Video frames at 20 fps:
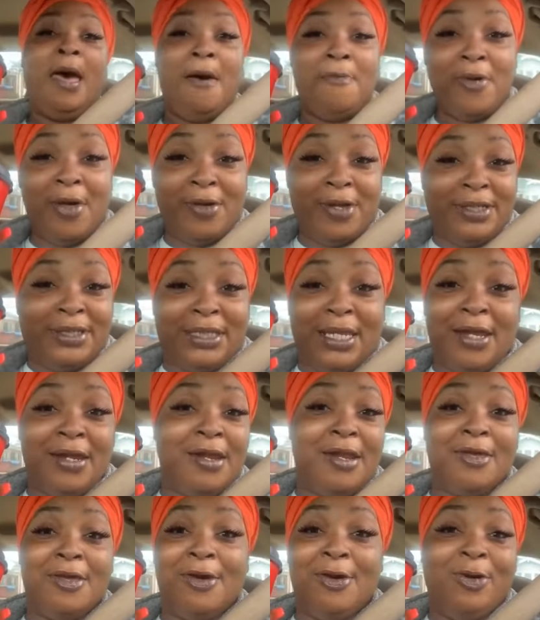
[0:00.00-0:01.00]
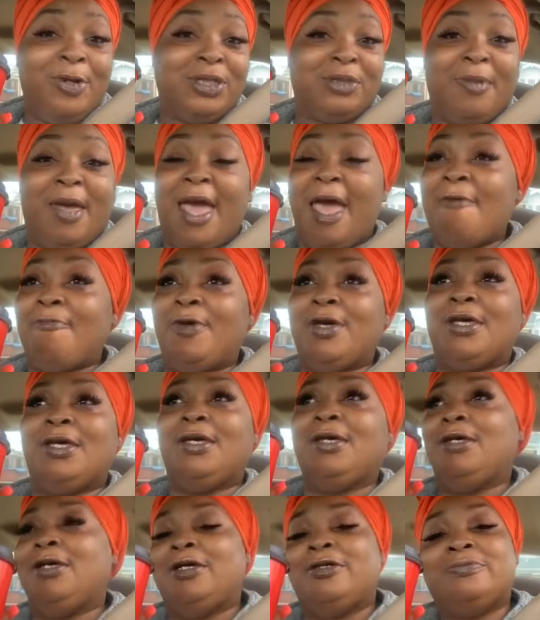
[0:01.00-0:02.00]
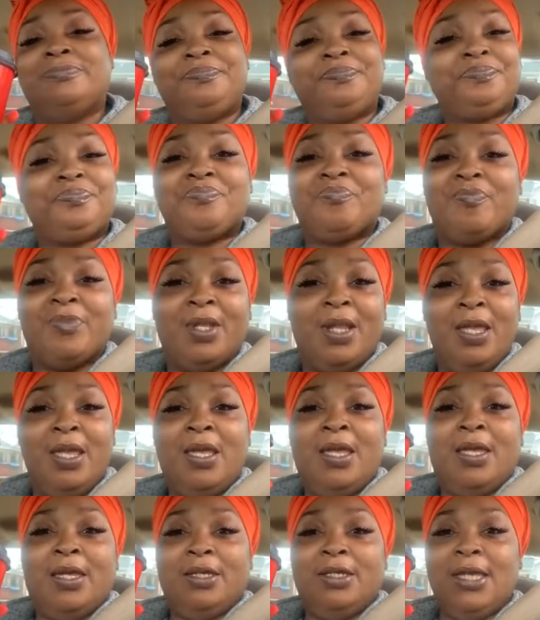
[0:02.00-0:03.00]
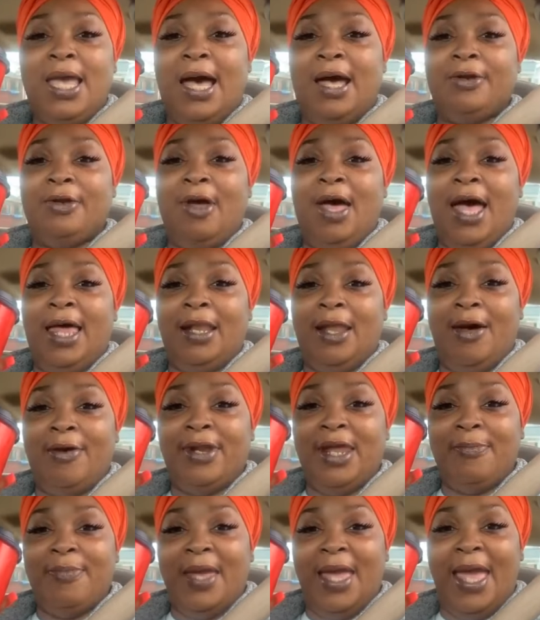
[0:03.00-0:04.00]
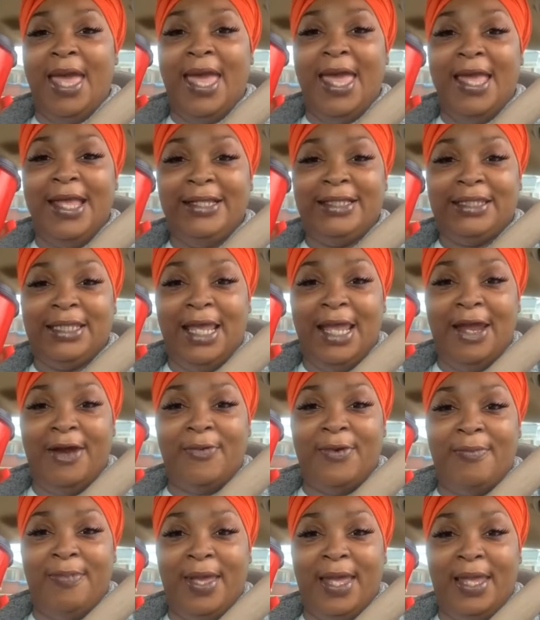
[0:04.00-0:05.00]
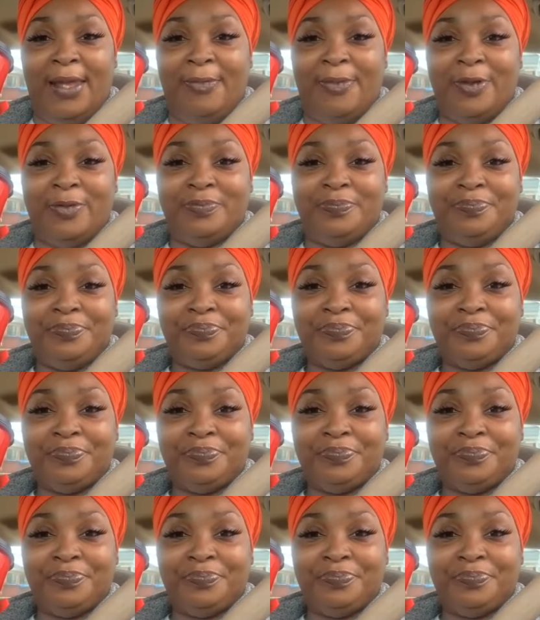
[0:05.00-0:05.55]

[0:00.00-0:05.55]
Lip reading: I'm going to continue to use mine for good. Y'all know how long they be. Hey, Terry, baby.